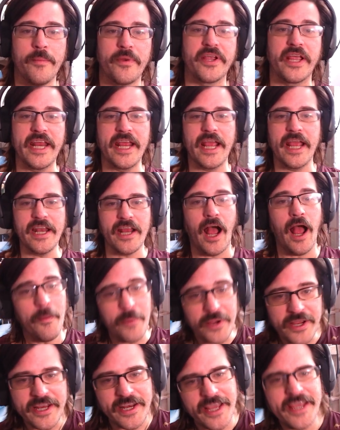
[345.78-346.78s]
Canadian. I'm a
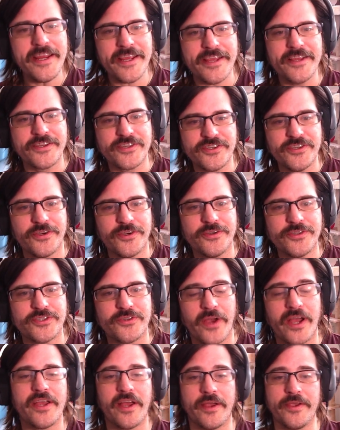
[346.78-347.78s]
Canadian too, so
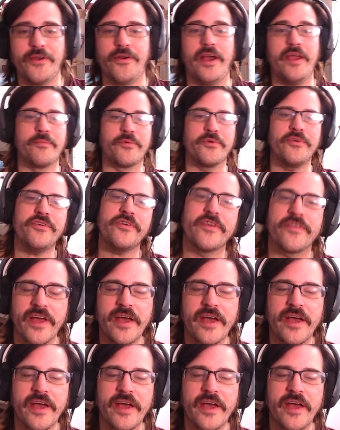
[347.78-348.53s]
I appreciate that,